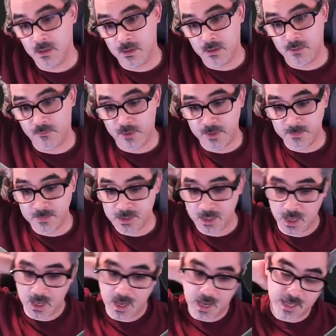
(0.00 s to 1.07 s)
frames.
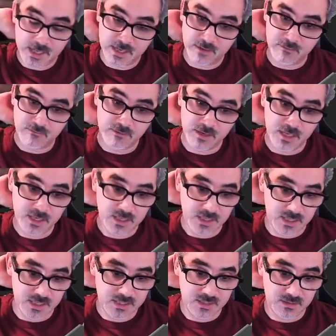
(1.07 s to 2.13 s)
I can really
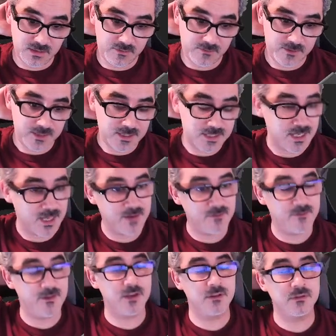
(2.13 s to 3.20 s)
easily fix that
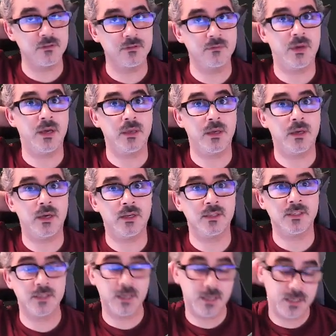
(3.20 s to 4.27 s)
if I go to Maya and
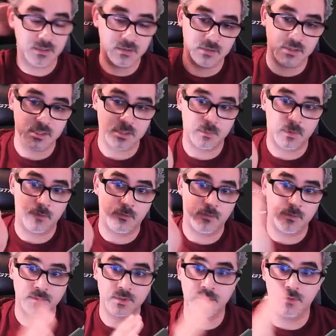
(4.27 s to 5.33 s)
say just export
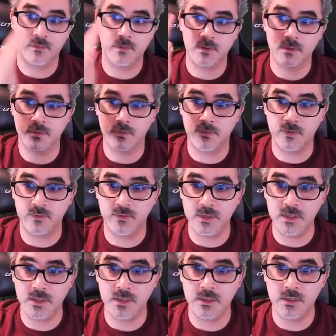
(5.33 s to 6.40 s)
from 0 to
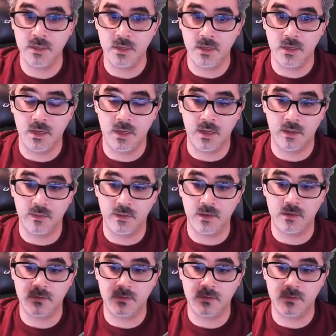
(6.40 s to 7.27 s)
15 and then to